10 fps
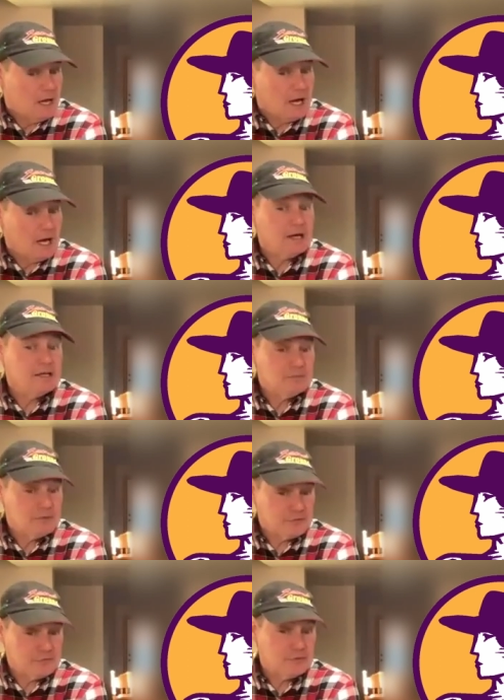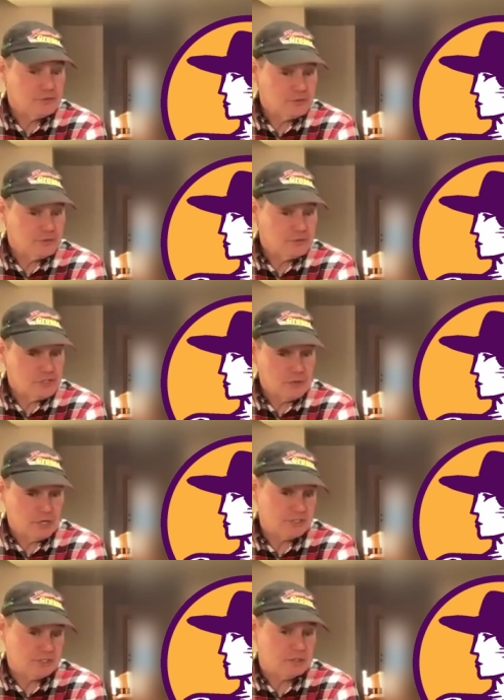I am the first
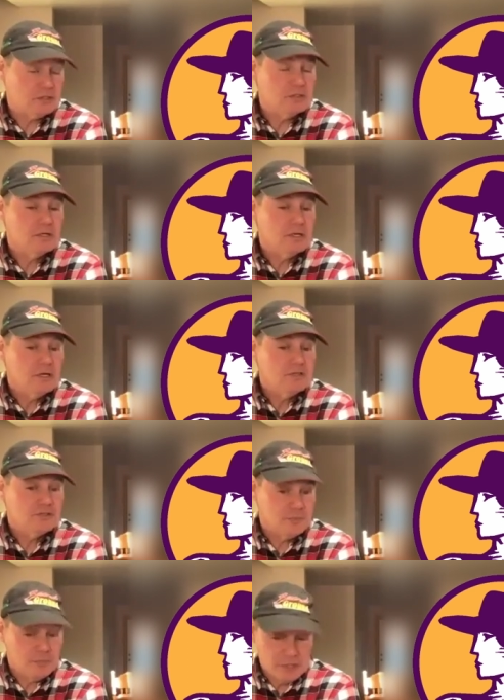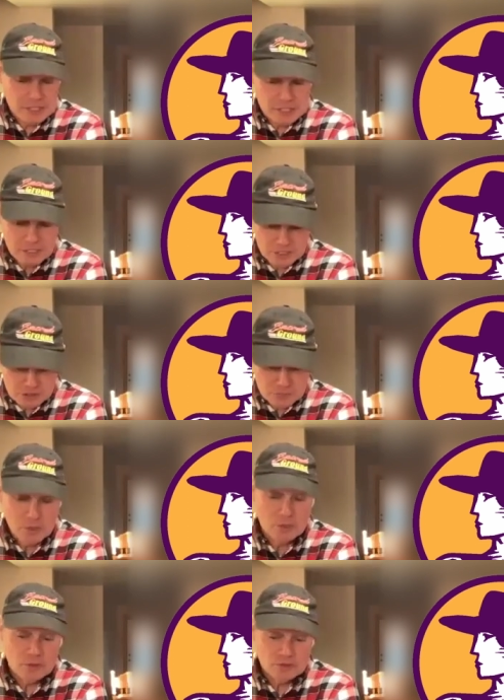generation to be
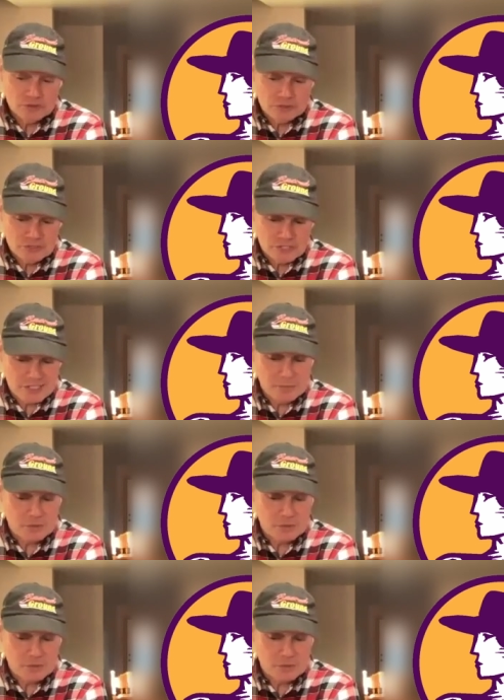exposed to